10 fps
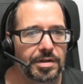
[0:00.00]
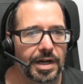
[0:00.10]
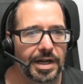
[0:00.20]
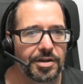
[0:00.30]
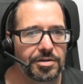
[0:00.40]
I
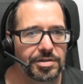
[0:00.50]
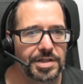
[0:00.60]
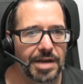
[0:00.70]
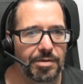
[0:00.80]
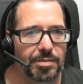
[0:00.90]
didn't notice
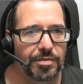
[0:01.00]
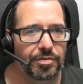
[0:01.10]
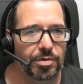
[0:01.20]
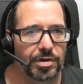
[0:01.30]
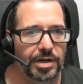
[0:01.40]
that one
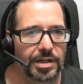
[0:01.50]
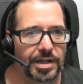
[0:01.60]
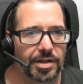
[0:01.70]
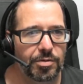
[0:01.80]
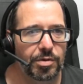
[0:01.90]
before. And the
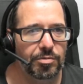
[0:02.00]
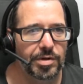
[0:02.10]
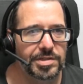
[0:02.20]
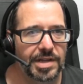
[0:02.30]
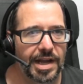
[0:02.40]
other one
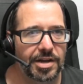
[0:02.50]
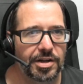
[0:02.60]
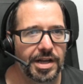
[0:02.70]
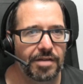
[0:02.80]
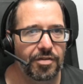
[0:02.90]
was I
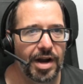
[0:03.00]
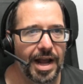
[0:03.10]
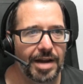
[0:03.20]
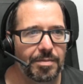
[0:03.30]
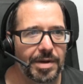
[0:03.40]
could never
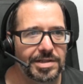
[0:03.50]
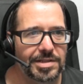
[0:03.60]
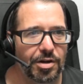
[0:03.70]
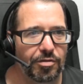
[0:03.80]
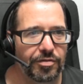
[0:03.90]
add
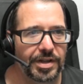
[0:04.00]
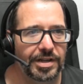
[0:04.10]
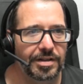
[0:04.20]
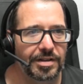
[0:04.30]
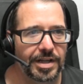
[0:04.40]
myself
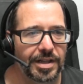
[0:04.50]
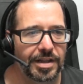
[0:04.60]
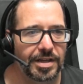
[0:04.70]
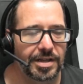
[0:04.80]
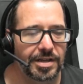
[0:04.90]
into like
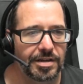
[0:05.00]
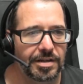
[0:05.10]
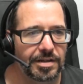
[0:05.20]
the